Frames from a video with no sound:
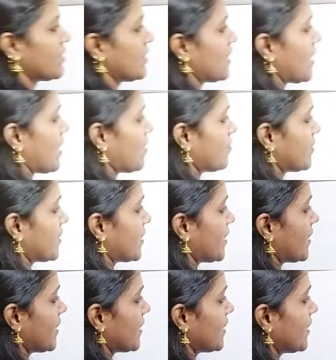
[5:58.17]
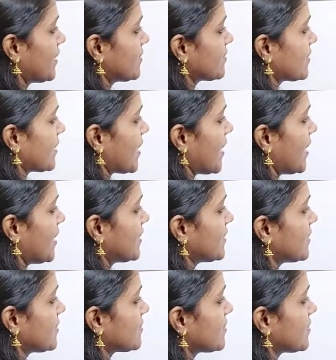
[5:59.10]
lambda x
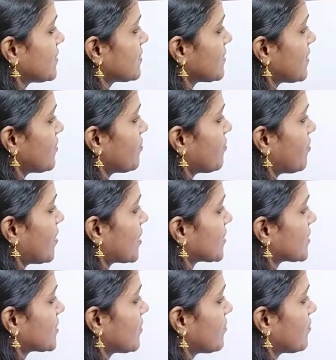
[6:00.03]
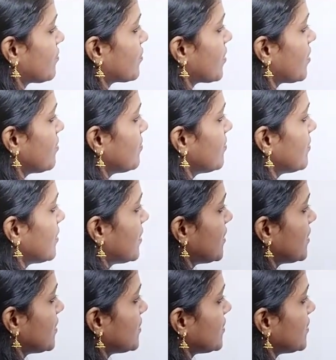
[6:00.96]
and this is a function from
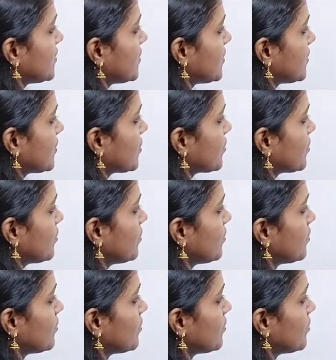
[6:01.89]
G to